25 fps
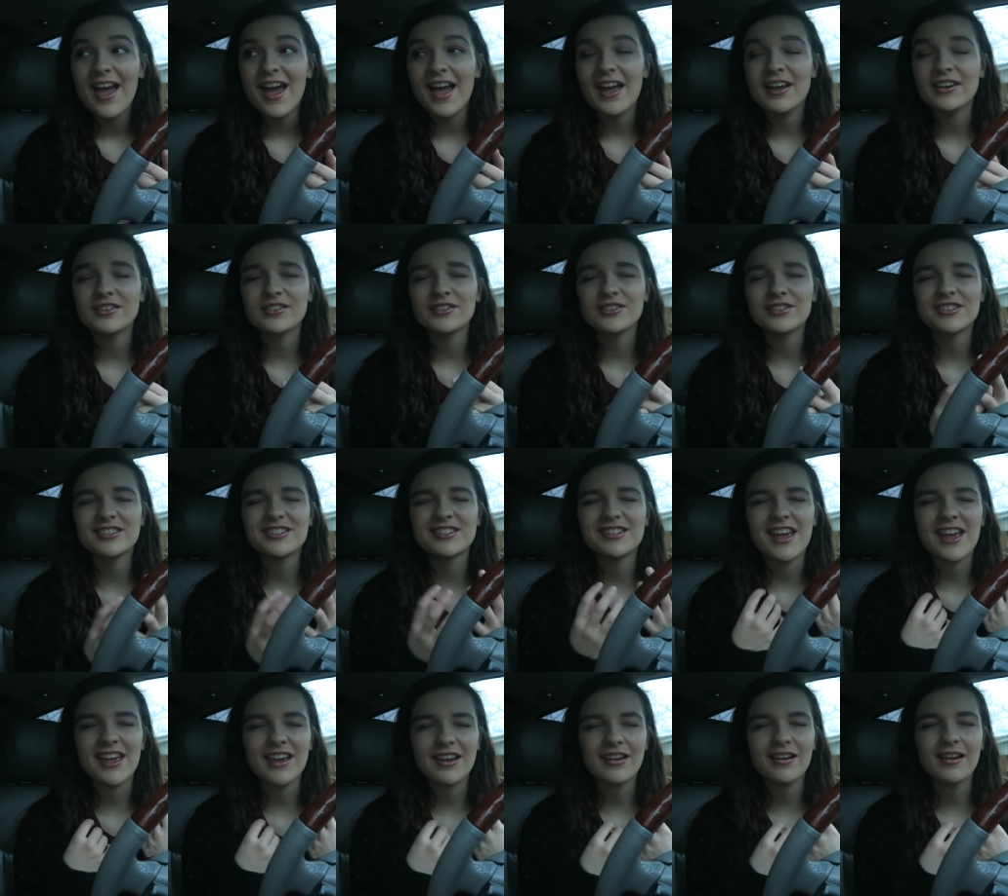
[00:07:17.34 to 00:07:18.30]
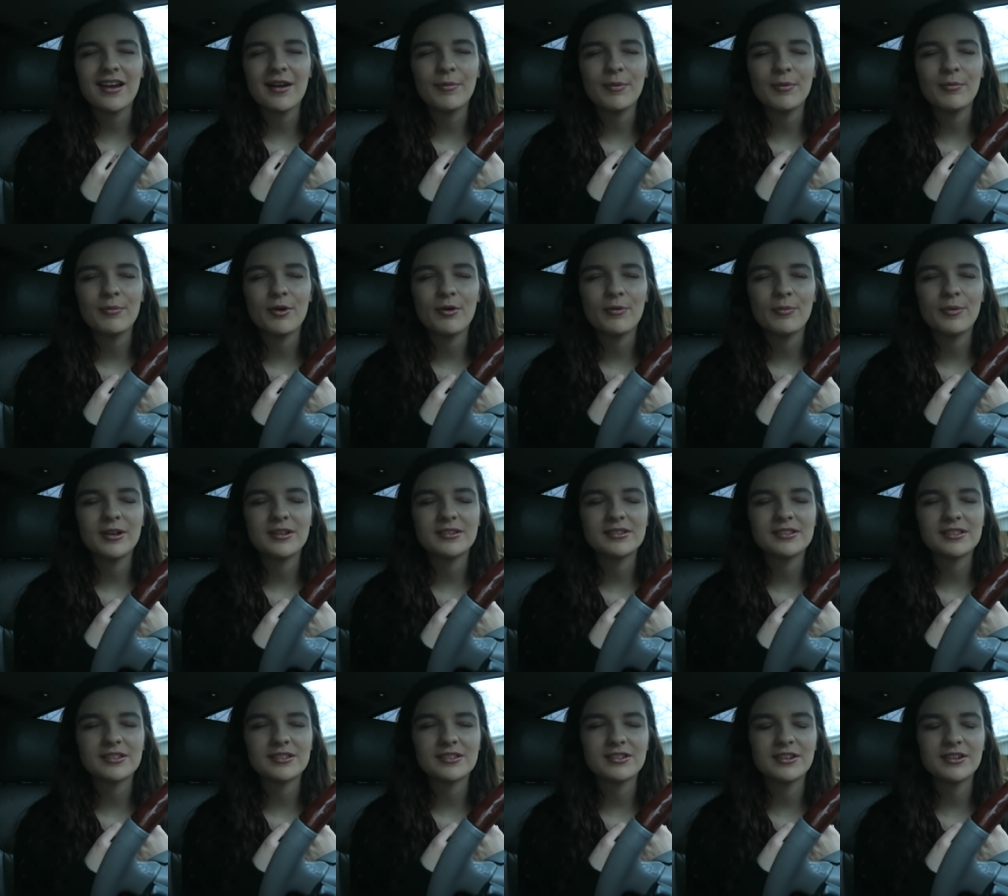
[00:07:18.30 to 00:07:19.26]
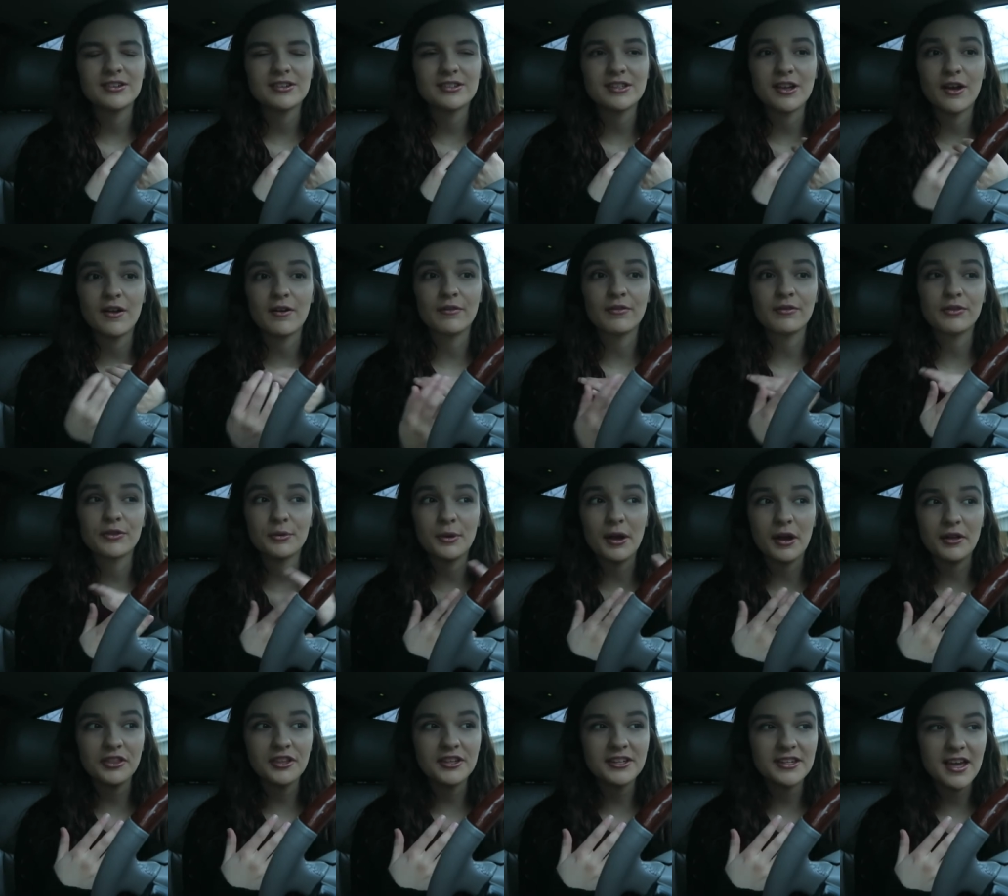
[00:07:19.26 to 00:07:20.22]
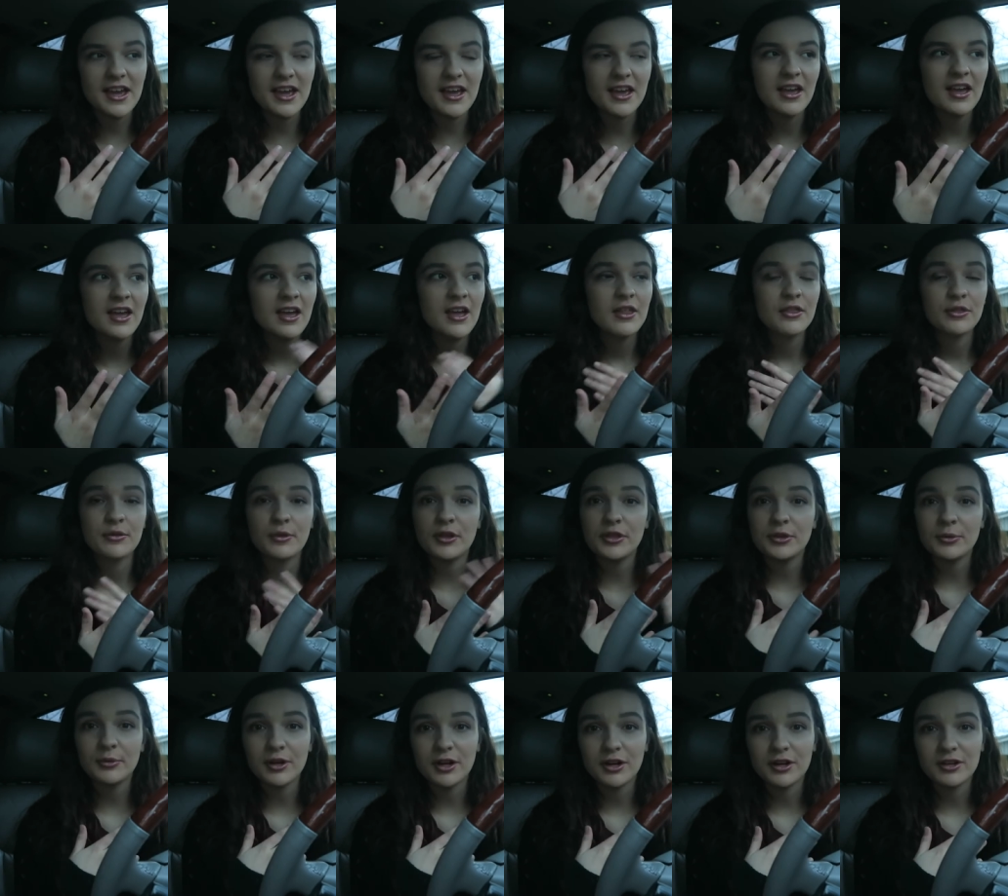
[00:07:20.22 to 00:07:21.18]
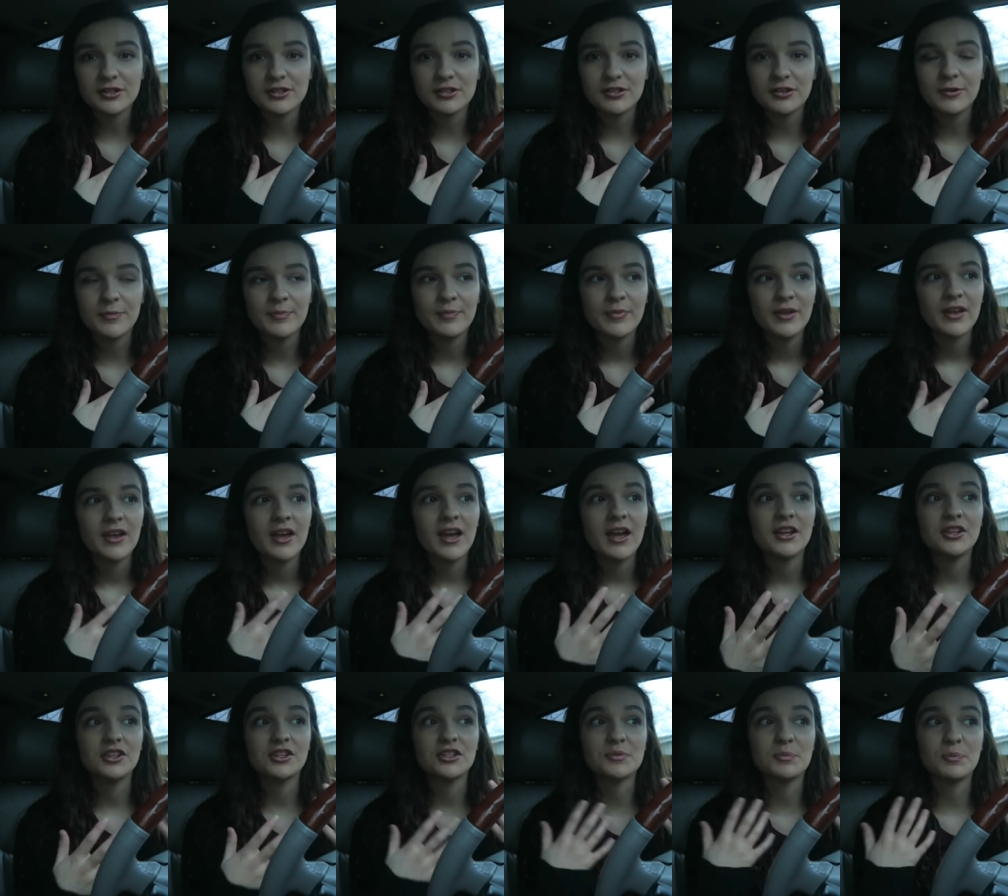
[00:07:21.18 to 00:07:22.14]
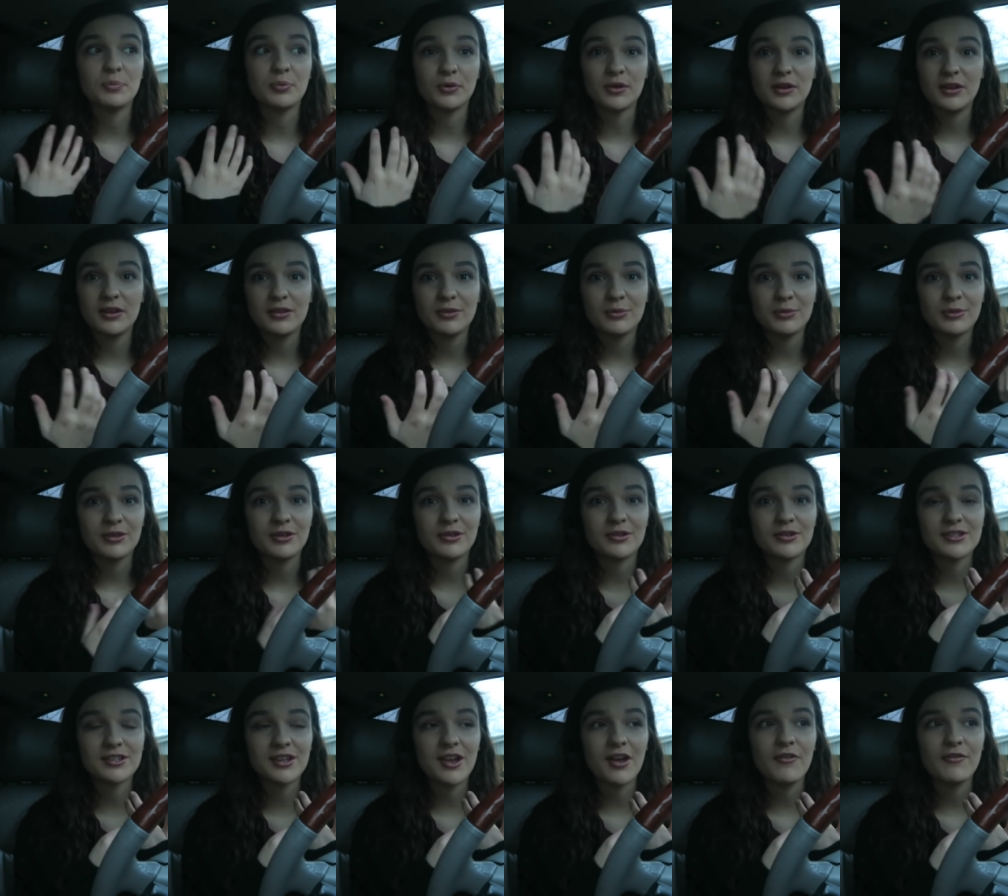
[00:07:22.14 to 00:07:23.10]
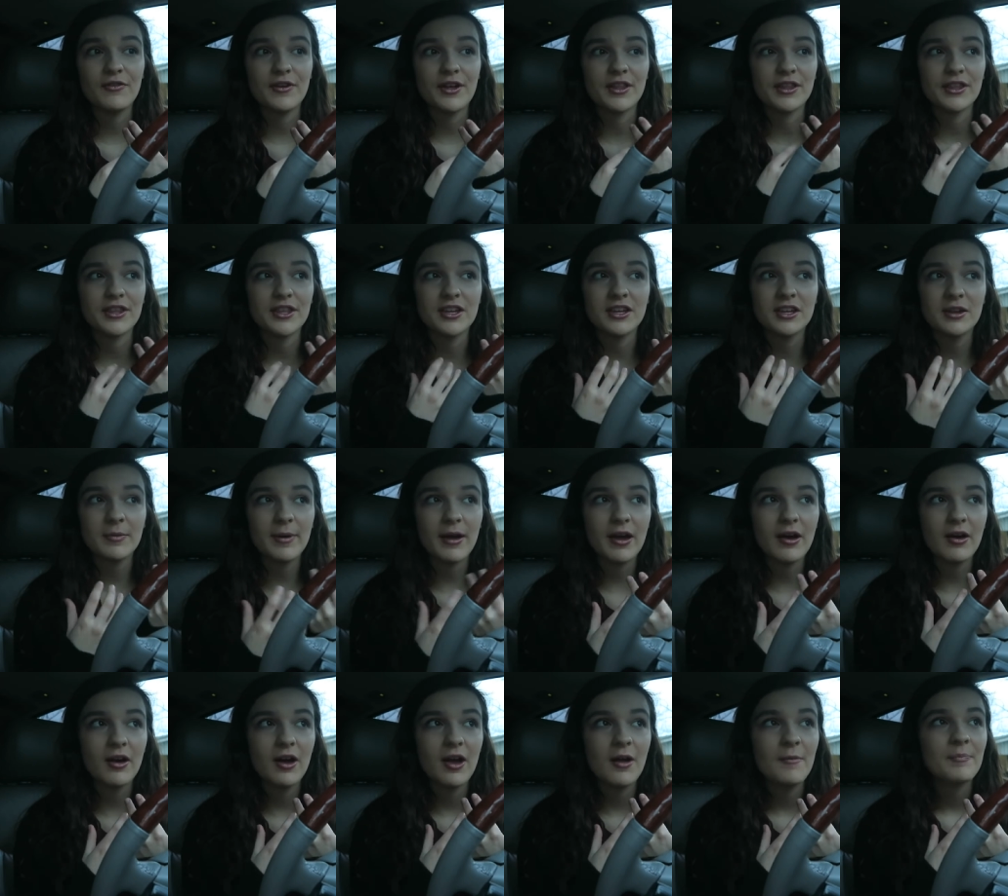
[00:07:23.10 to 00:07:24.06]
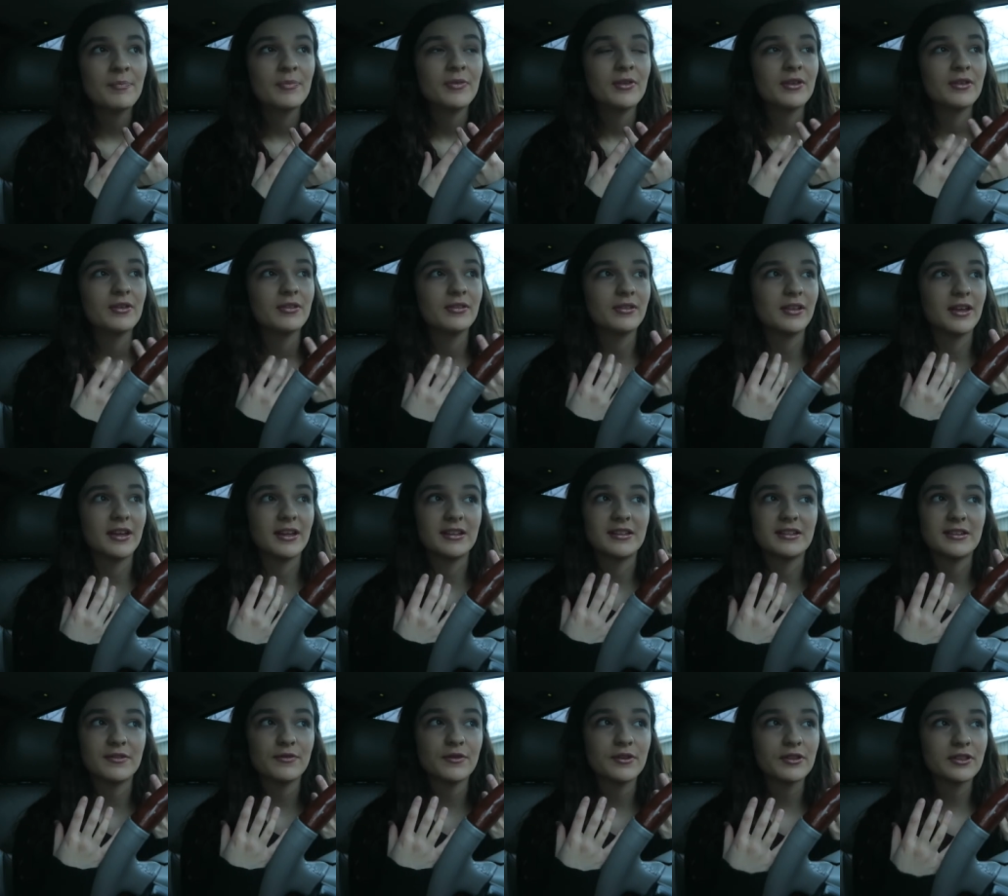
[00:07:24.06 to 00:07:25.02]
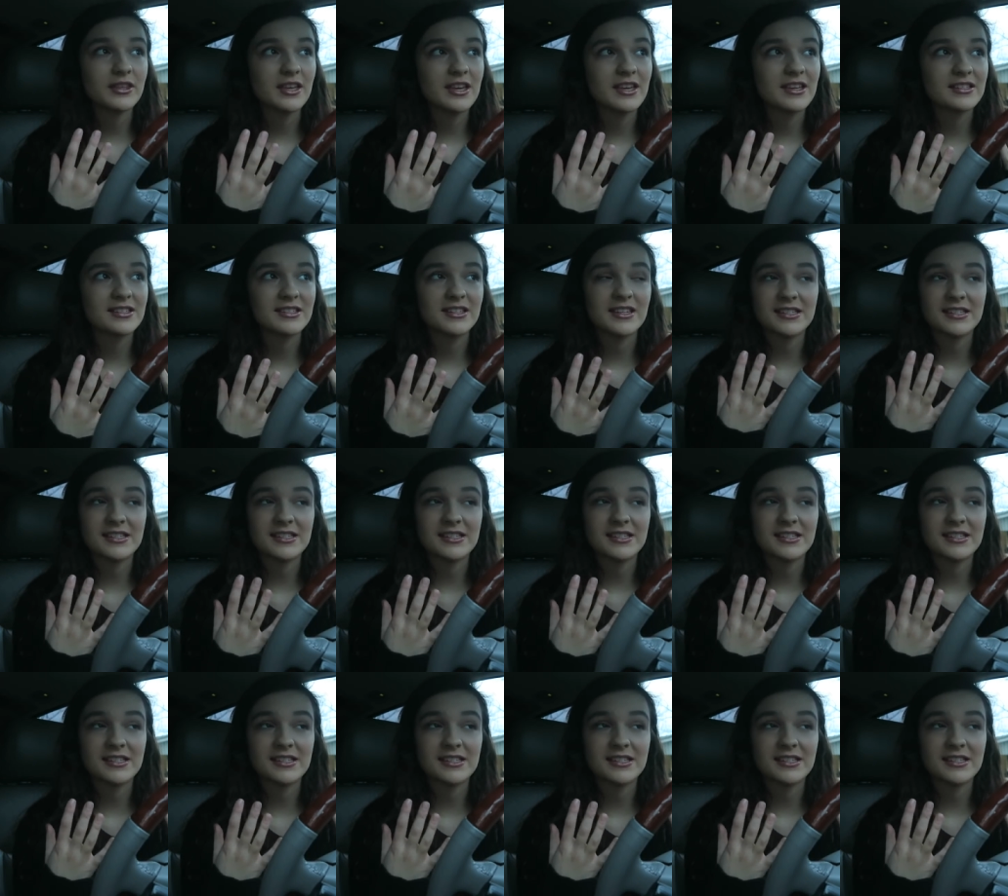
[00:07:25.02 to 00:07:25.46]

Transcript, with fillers: and to just take a couple moments to yourself throughout the day, throughout the rehearsal, and just breathe with yourself and think about like different things.